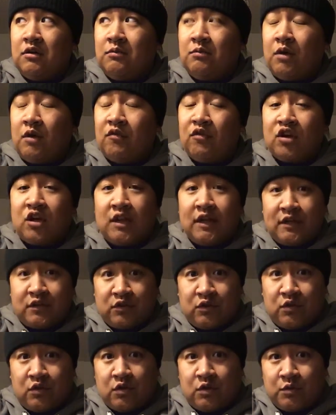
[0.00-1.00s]
Marvel
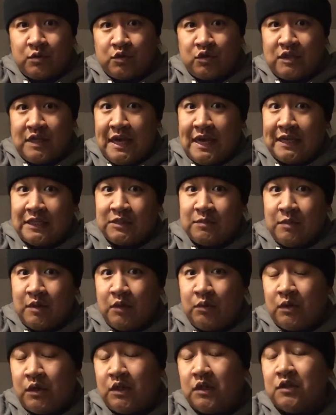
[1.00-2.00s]
Collector Corps, which is the
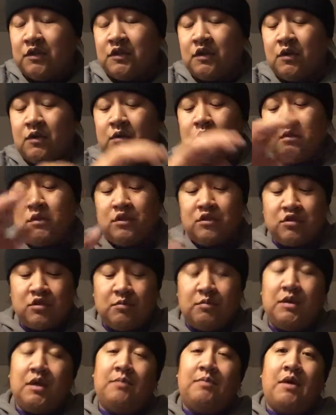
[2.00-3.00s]
X-Men one. So there
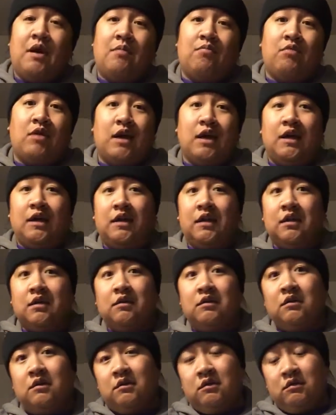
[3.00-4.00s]
should be a pop ride
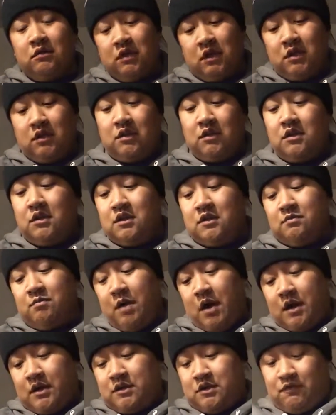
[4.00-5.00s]
in this
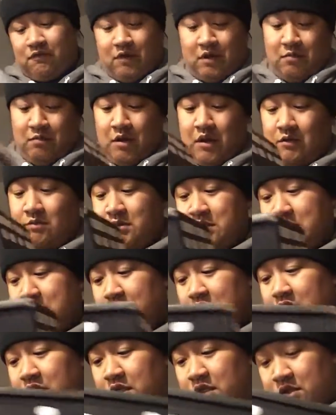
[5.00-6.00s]
box, if I'm not
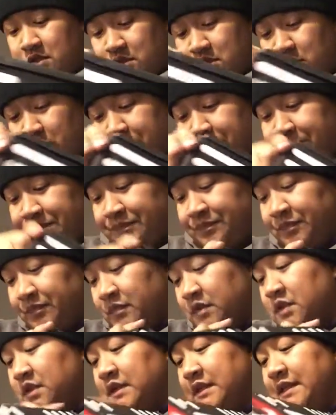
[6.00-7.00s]
mistaken. So
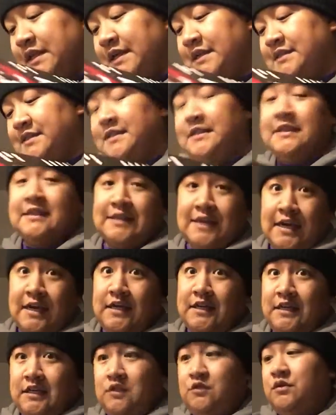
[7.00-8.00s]
let's
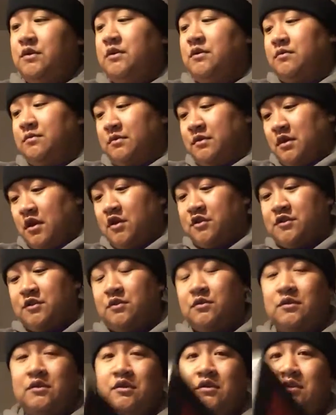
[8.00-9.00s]
get into it. Also, you